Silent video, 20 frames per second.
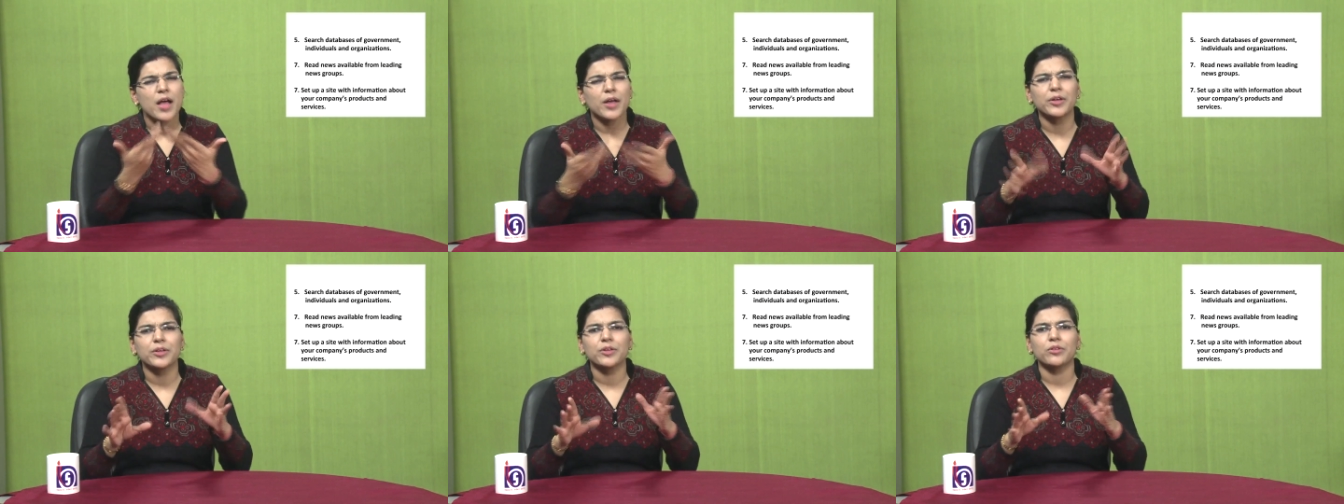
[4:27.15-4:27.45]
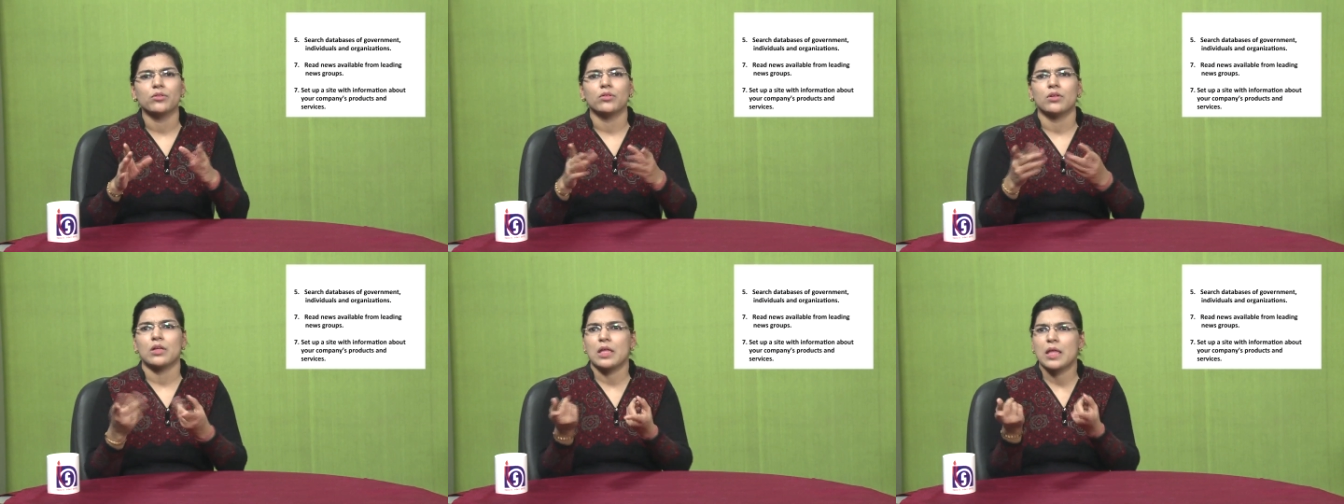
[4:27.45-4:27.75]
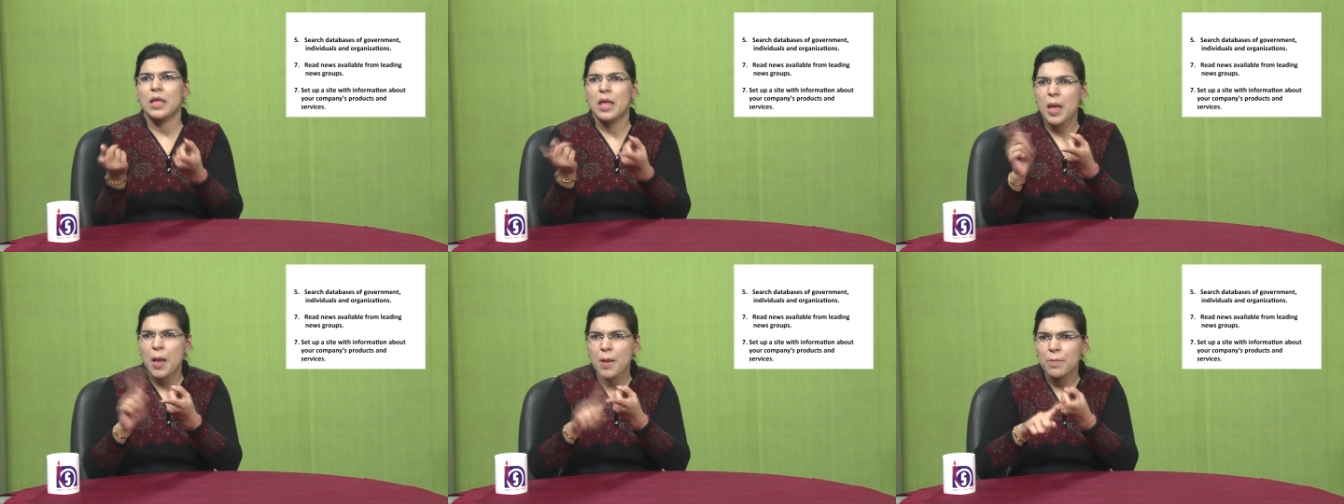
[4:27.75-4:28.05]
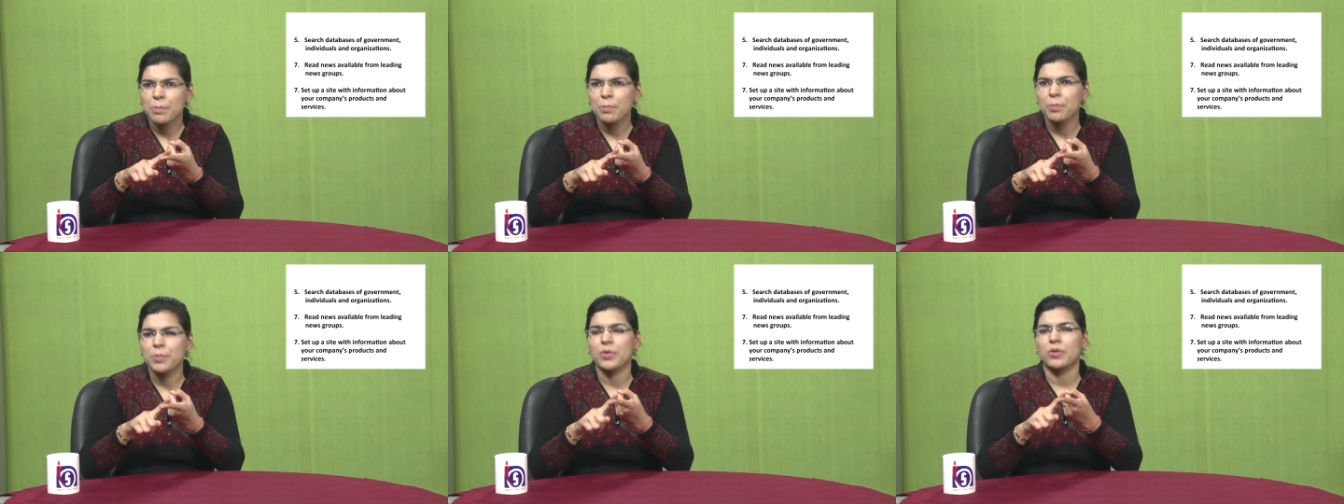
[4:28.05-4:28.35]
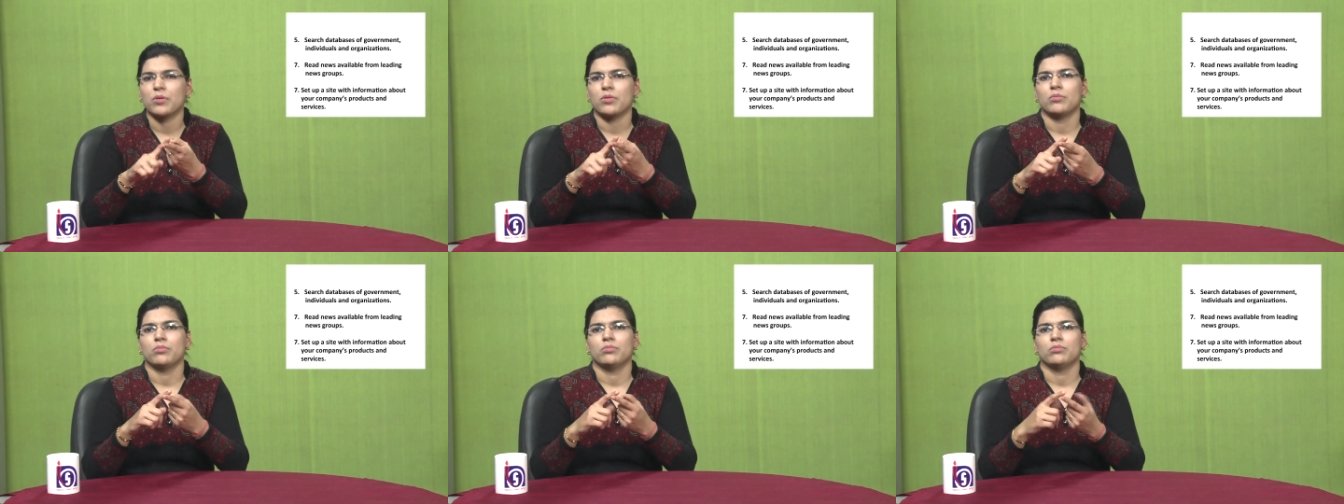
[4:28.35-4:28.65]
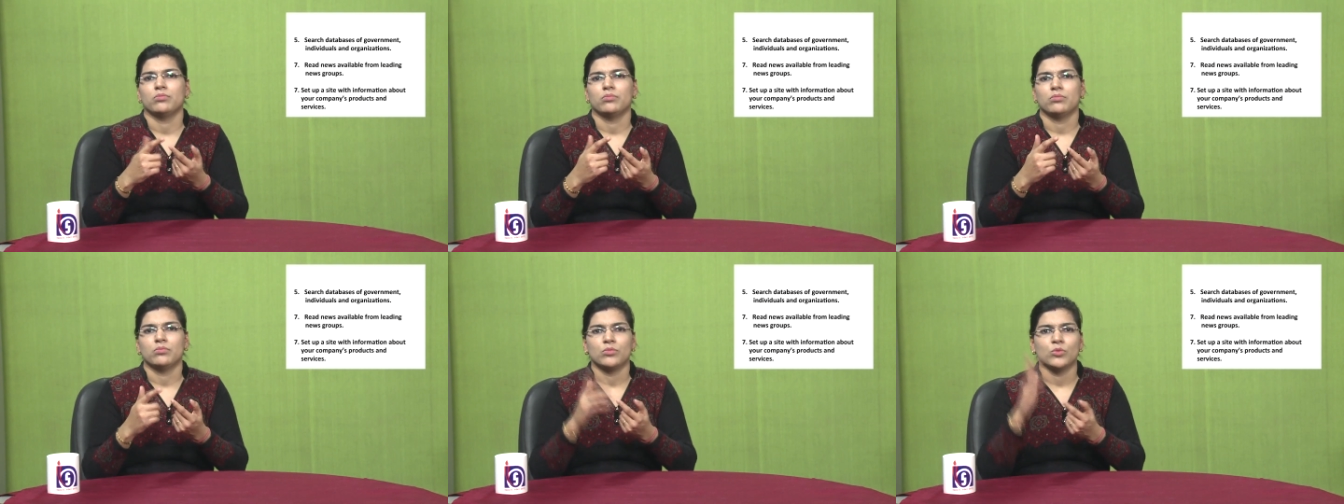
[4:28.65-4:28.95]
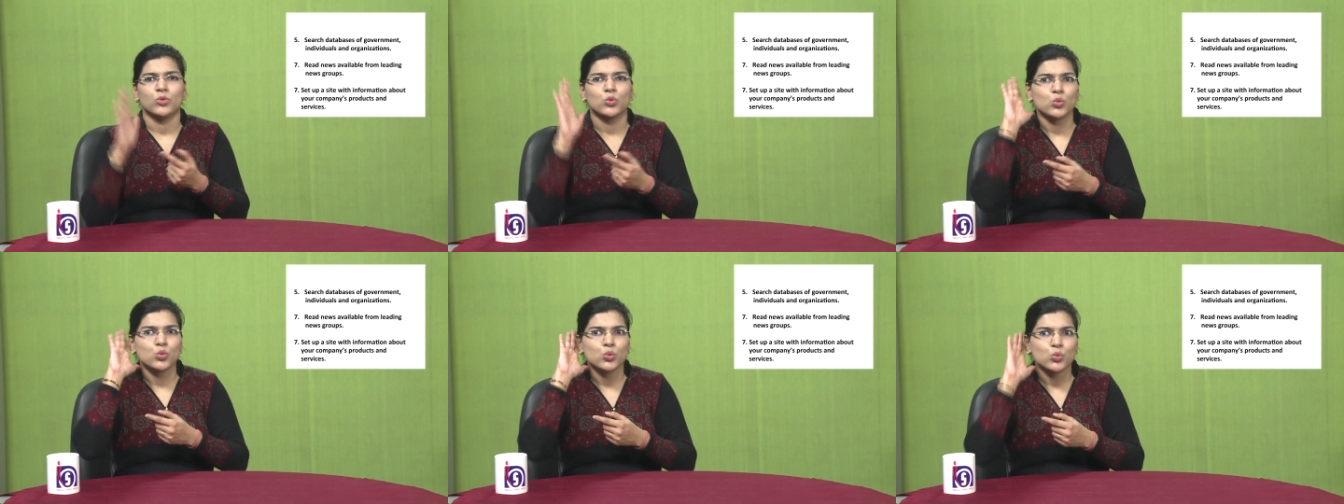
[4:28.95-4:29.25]
read
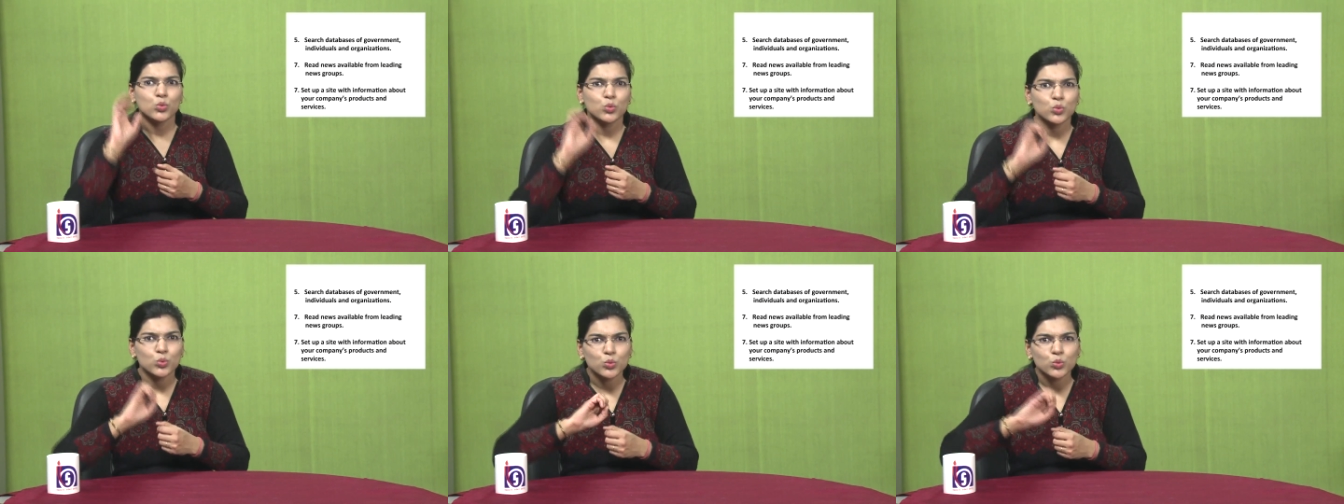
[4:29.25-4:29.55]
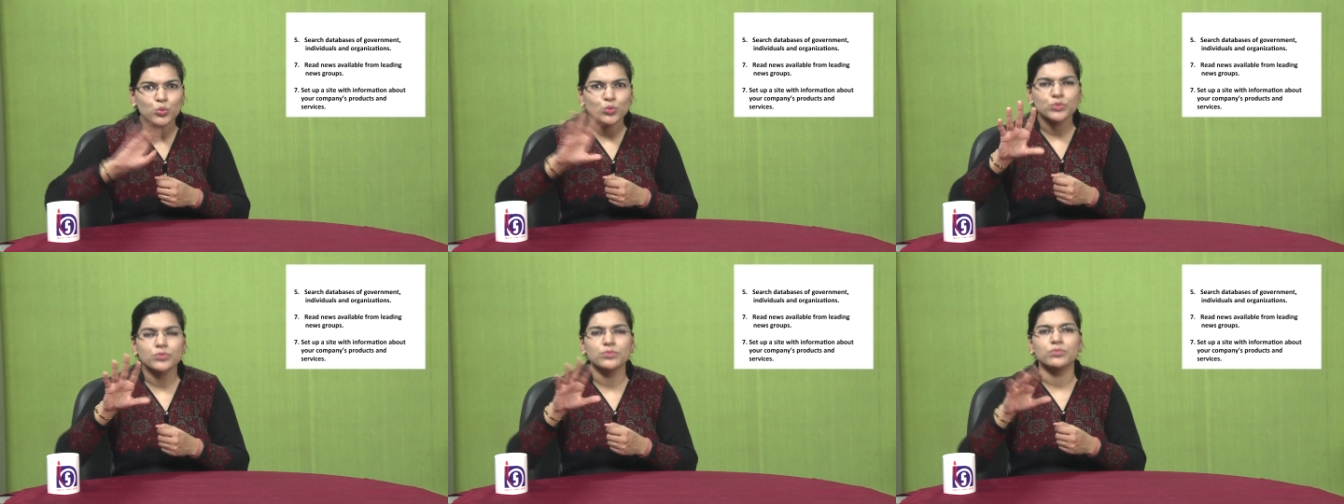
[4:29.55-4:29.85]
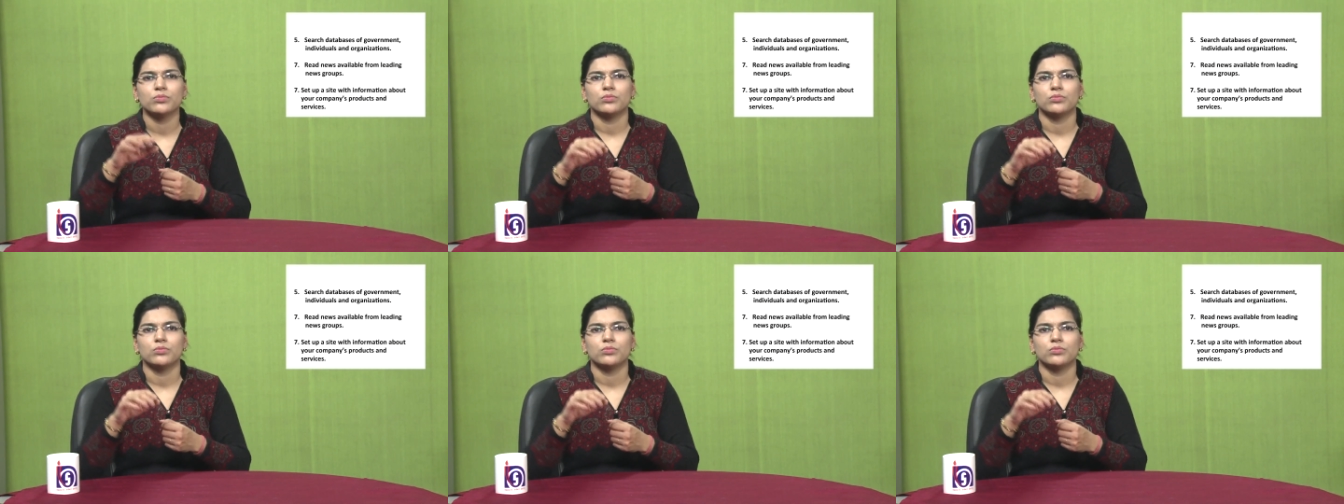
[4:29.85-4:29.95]
newspapers.